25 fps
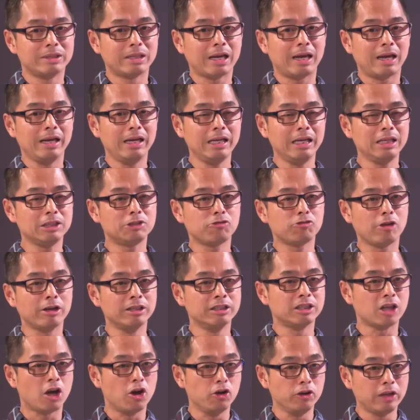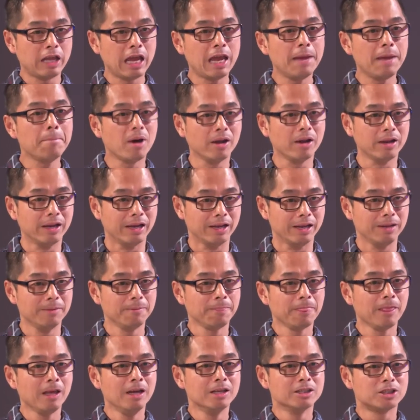that his friends owed him money.
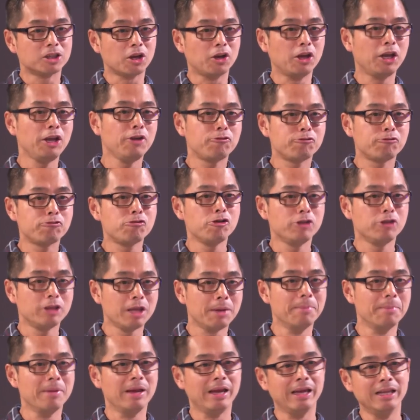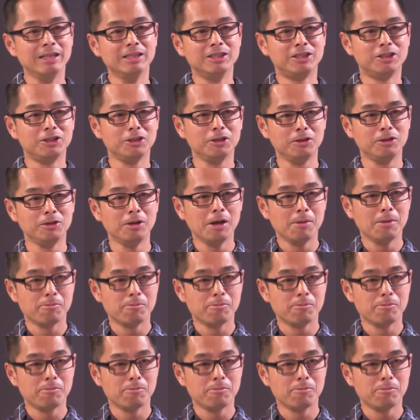So he threw them into